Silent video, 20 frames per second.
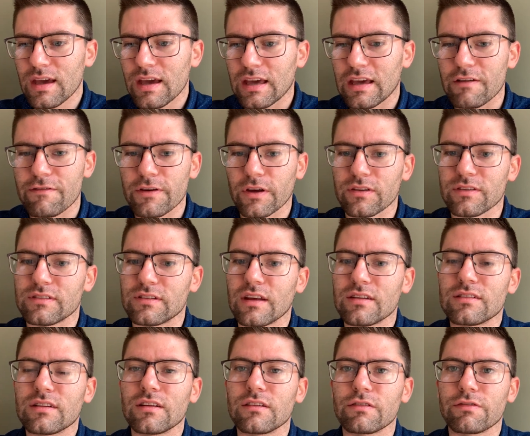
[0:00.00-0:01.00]
He feels
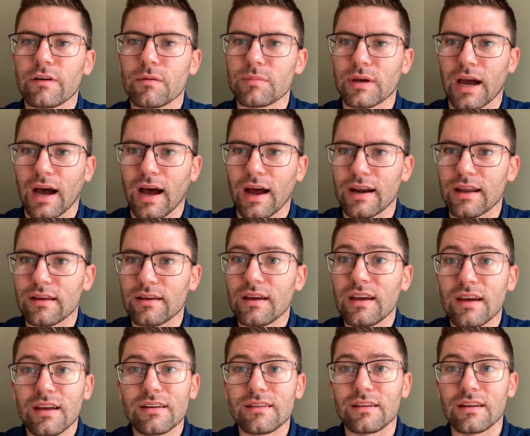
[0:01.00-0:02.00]
distant from God,
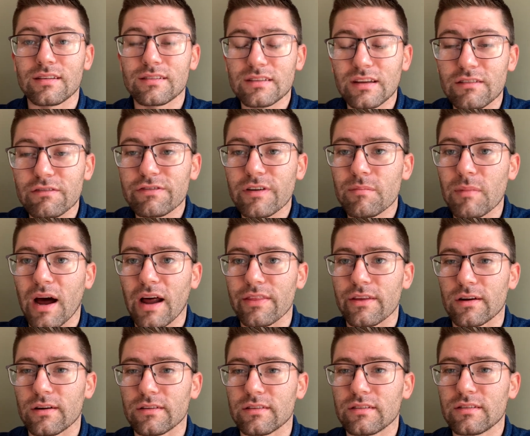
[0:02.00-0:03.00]
distant from
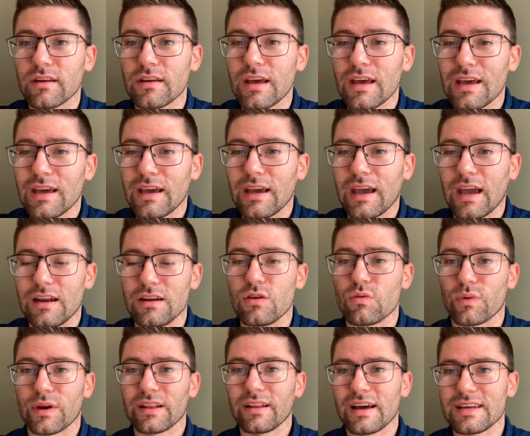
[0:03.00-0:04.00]
others. And you
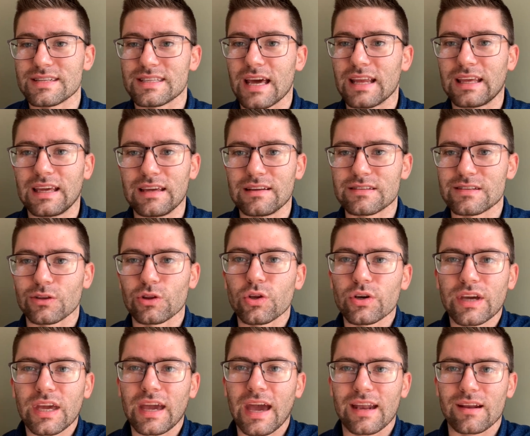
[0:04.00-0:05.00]
realize that he's
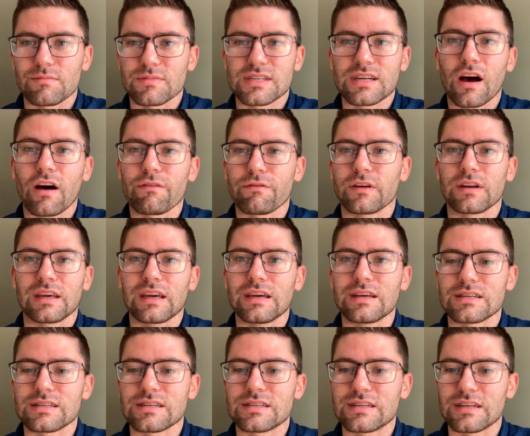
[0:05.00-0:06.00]
looking at himself and
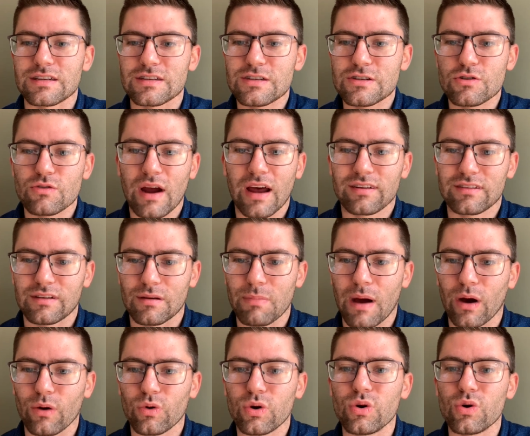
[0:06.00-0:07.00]
he's distressed
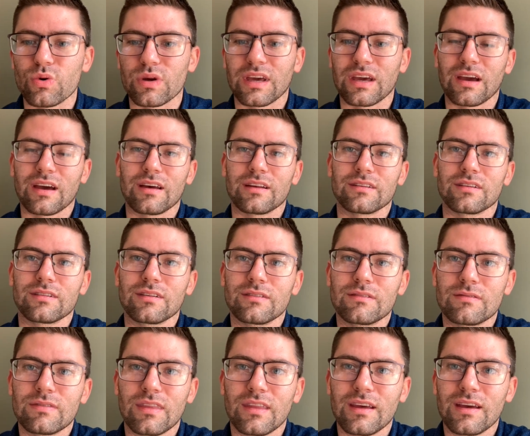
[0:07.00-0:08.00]
about who he is.
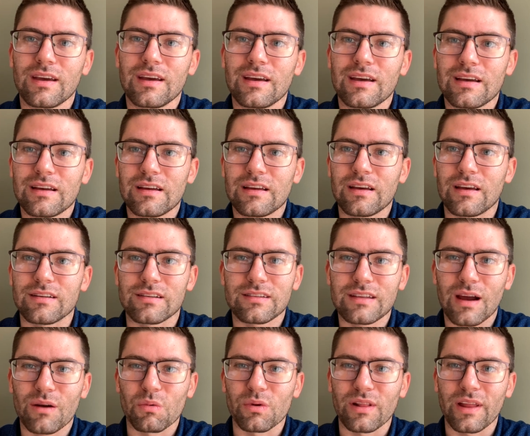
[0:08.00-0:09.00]
Isn't
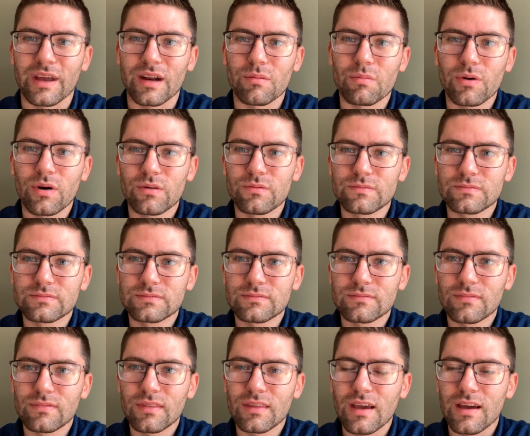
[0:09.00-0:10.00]
that relatable?
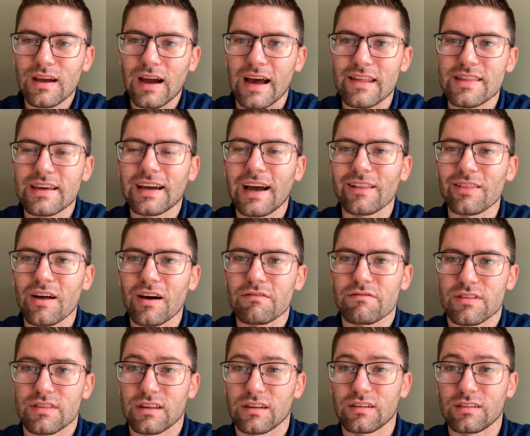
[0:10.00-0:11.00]
I think I
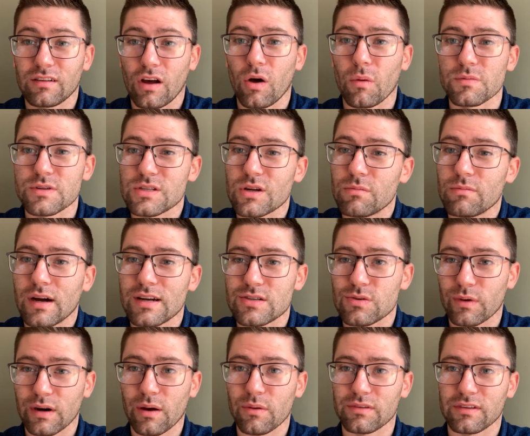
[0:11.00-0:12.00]
loved this psalm so
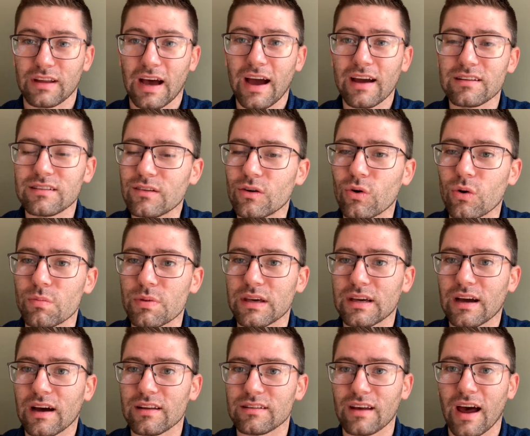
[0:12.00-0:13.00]
much when I was in high school
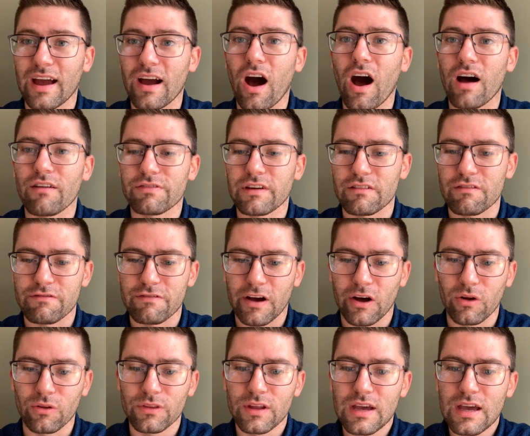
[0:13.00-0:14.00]
because I often
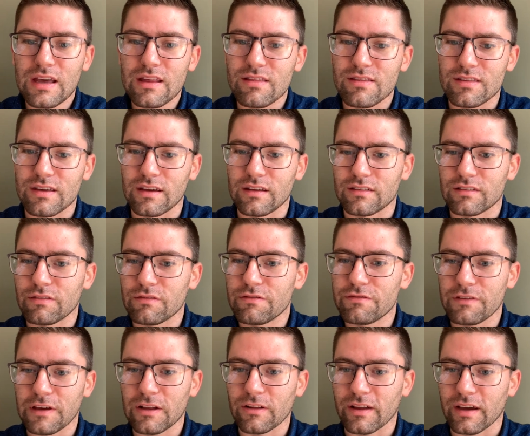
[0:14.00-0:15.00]
felt these
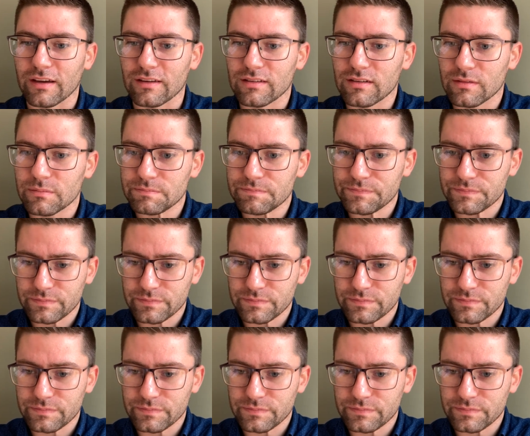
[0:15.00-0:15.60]
feelings.